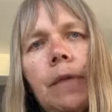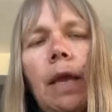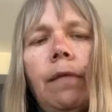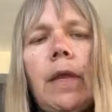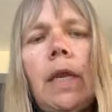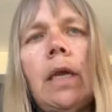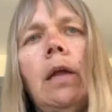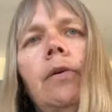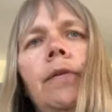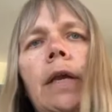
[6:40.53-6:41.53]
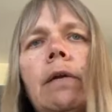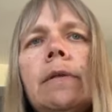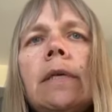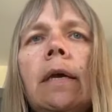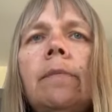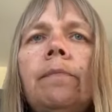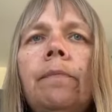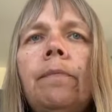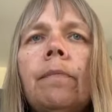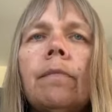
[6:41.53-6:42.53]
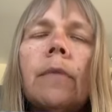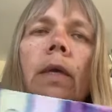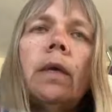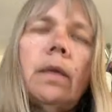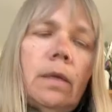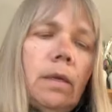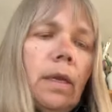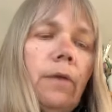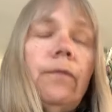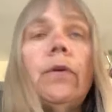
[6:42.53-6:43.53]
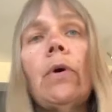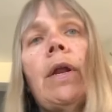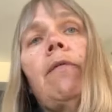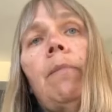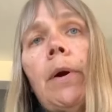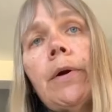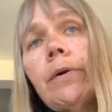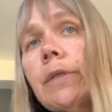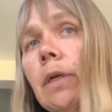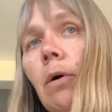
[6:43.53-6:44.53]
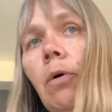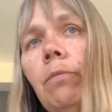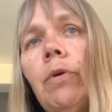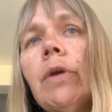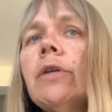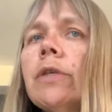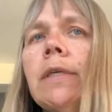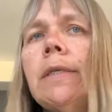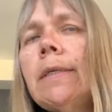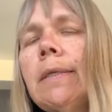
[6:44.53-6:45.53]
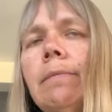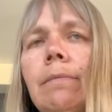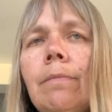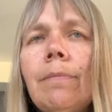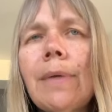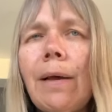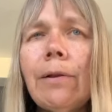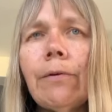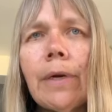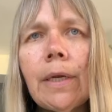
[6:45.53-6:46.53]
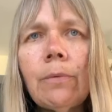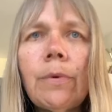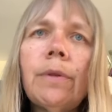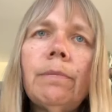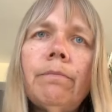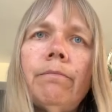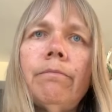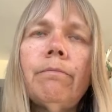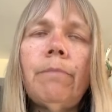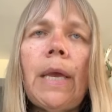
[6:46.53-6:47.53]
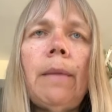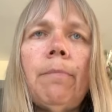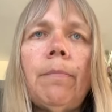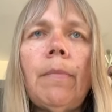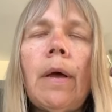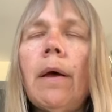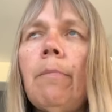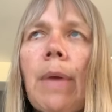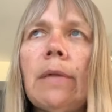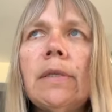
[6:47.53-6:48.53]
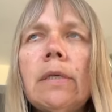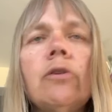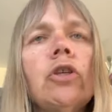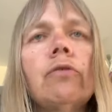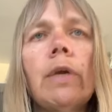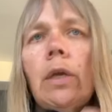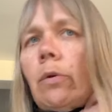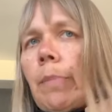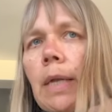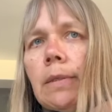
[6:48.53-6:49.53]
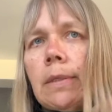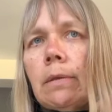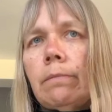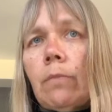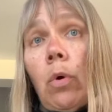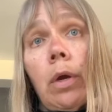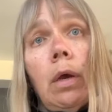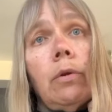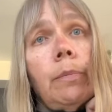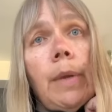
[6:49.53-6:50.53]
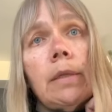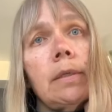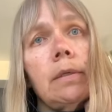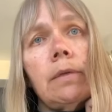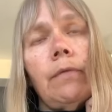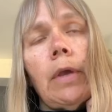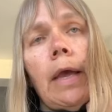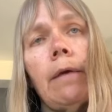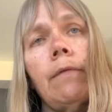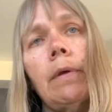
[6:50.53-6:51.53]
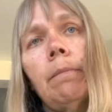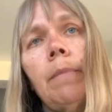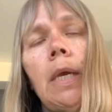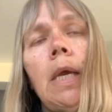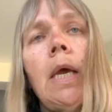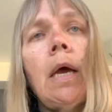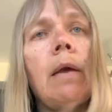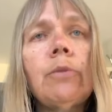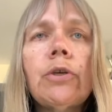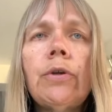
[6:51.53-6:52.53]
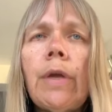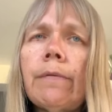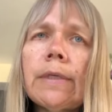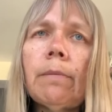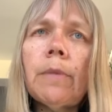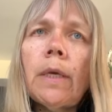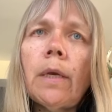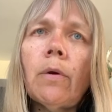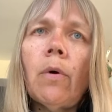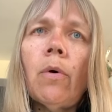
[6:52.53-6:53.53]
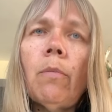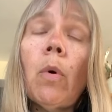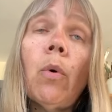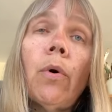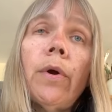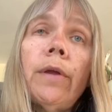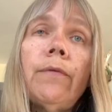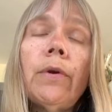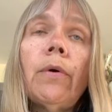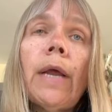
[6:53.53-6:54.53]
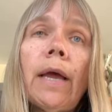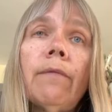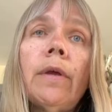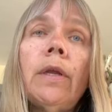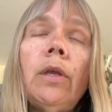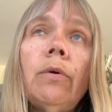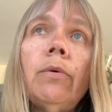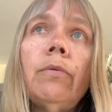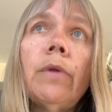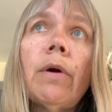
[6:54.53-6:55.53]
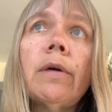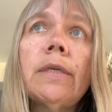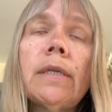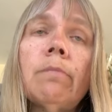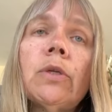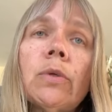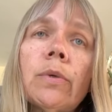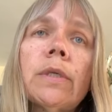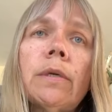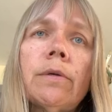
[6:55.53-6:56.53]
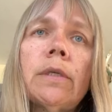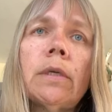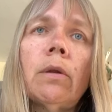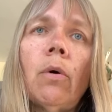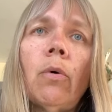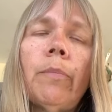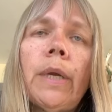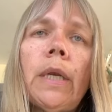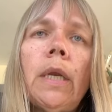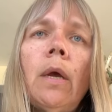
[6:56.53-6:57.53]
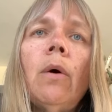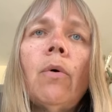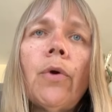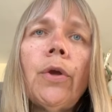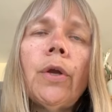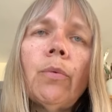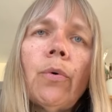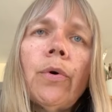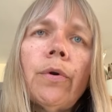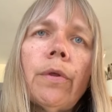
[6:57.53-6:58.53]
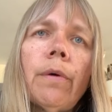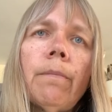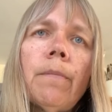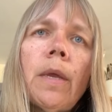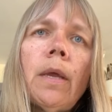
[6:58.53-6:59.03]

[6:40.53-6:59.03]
And then I color the outside. If you don't have markers at home, you can just color it in with pencil, just regular pencil, or colored pencils if you have them. I'm sure you have something at home, or if you don't have it, there are some stores that are still open, or you can order them.